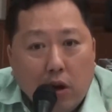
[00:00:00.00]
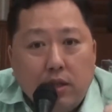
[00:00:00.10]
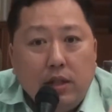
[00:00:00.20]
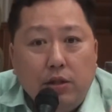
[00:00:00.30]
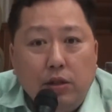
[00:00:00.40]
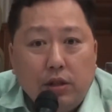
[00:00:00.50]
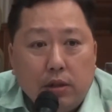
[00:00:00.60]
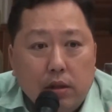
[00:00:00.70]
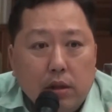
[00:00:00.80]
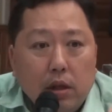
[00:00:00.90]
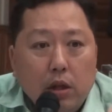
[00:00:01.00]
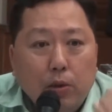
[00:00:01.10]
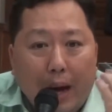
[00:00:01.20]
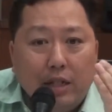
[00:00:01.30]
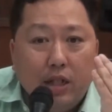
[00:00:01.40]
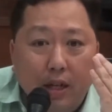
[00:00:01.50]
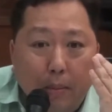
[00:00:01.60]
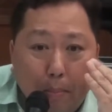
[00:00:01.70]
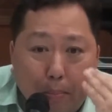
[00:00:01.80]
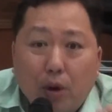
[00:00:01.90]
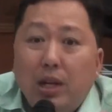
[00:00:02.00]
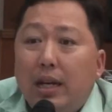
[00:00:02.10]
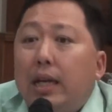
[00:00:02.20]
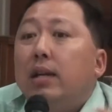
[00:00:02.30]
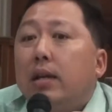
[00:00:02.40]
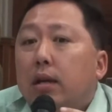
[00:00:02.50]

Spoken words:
constitution to actually put it in.